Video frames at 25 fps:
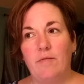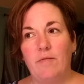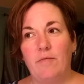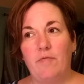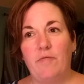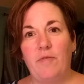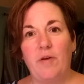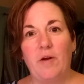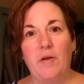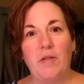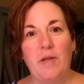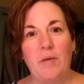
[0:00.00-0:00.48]

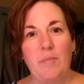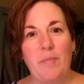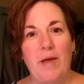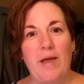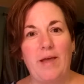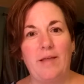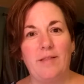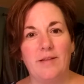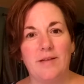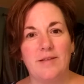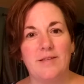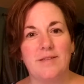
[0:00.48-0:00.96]
fairly
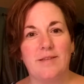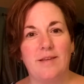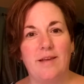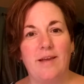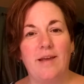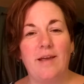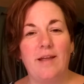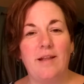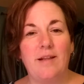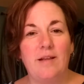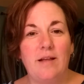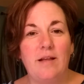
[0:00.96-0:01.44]
painlessly
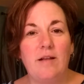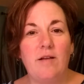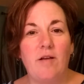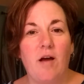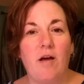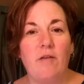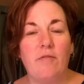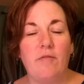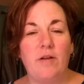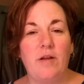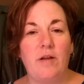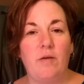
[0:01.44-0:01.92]
and
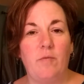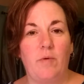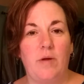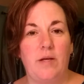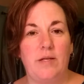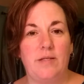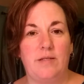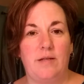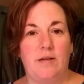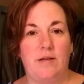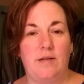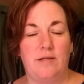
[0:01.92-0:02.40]
often in
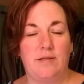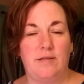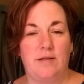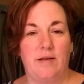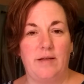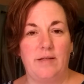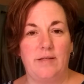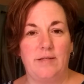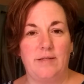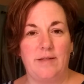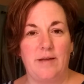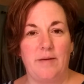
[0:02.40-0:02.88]
ways that
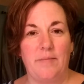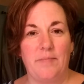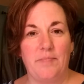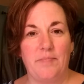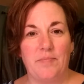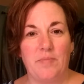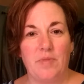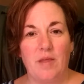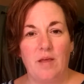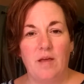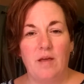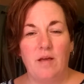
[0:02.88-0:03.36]
excites them.
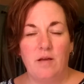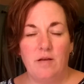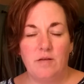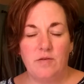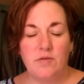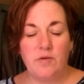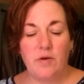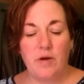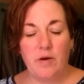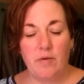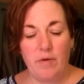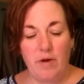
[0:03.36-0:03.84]

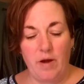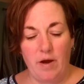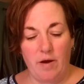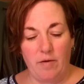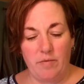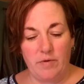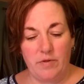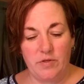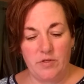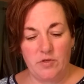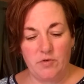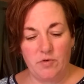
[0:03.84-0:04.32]
So here we are
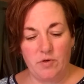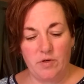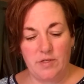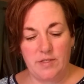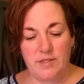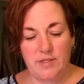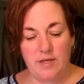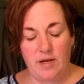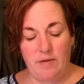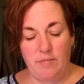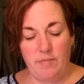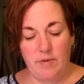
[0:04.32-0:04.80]
with short
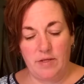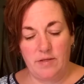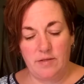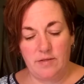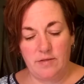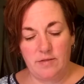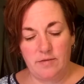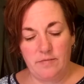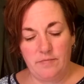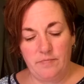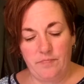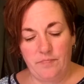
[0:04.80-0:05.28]

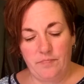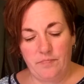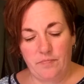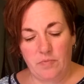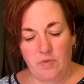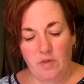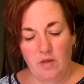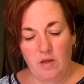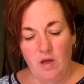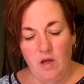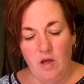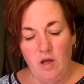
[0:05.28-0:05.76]
assignments.
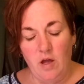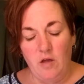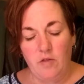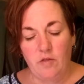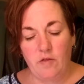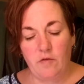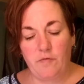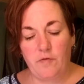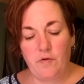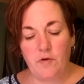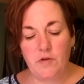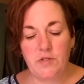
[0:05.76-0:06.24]

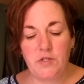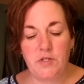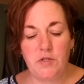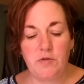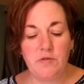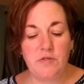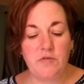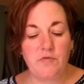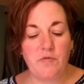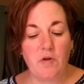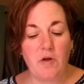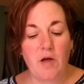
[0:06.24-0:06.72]
The first
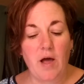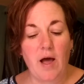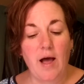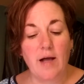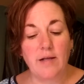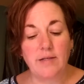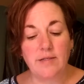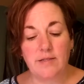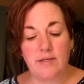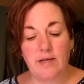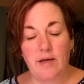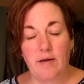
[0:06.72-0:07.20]
useful
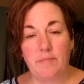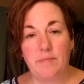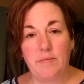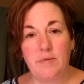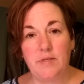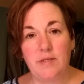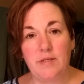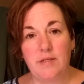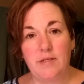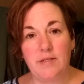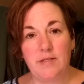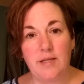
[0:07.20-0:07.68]
concept
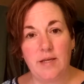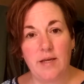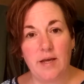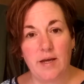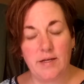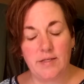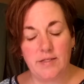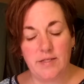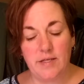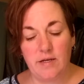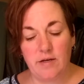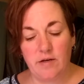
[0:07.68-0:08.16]
is the
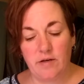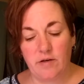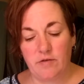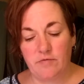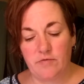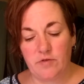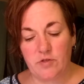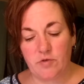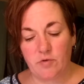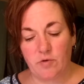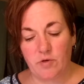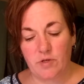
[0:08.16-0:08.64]
idea of
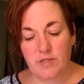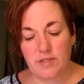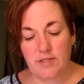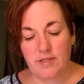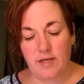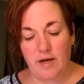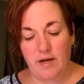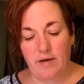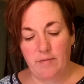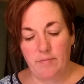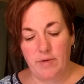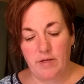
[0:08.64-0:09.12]
short
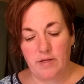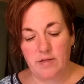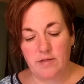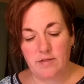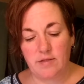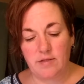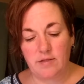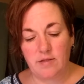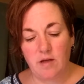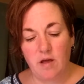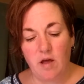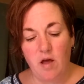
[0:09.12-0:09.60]

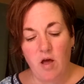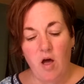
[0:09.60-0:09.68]
assignments.